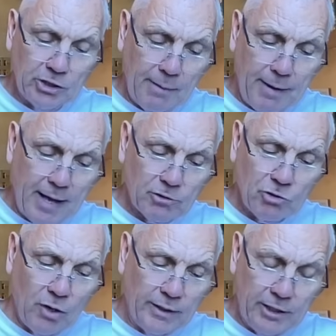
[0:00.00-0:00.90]
step
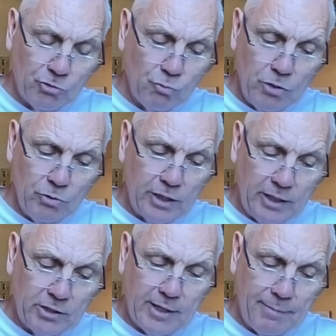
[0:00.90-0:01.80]
outside this
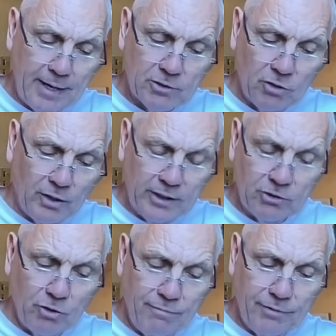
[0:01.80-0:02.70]
routine, step outside this
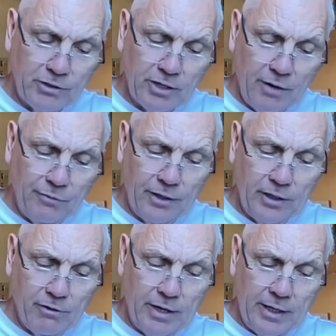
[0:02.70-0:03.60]
comfort zone that
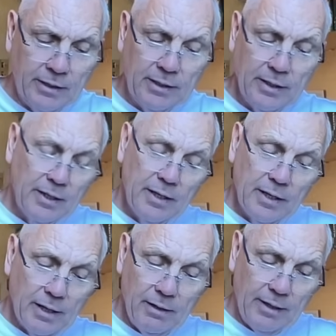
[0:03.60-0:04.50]
you're in,
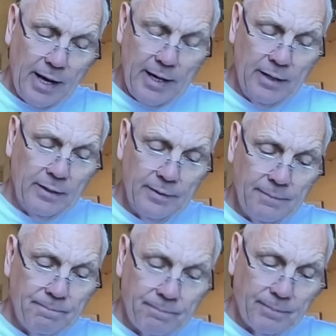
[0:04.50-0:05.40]
okay,
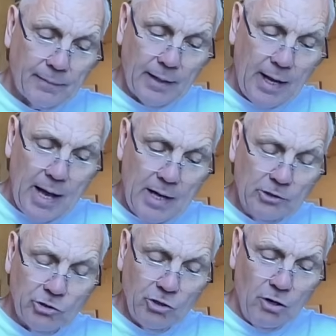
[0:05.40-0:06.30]
and
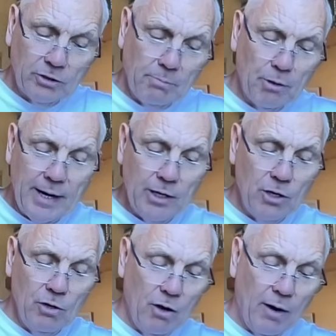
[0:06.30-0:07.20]
start a brand
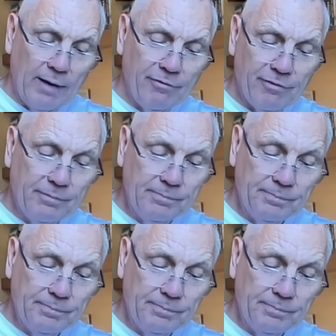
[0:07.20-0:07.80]
new life.